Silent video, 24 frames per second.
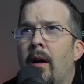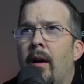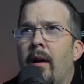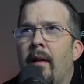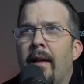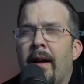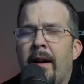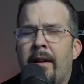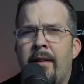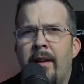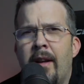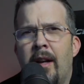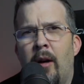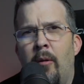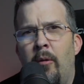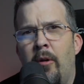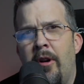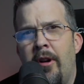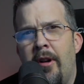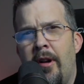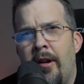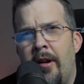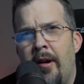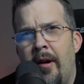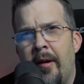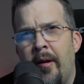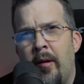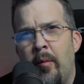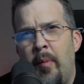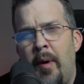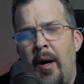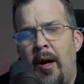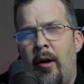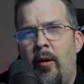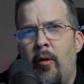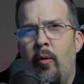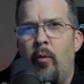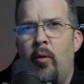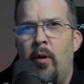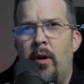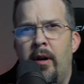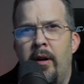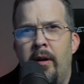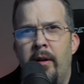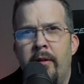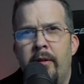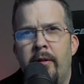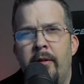Next thing I wanted to talk about
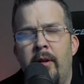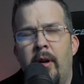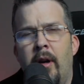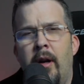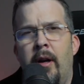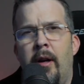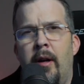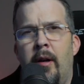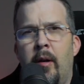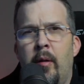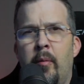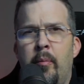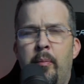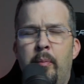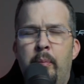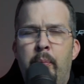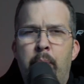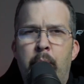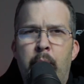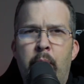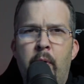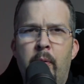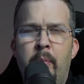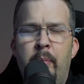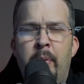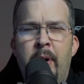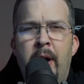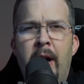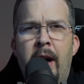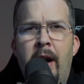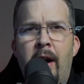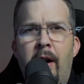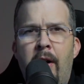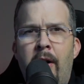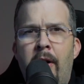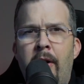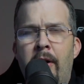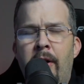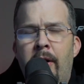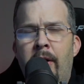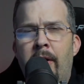was Prepared.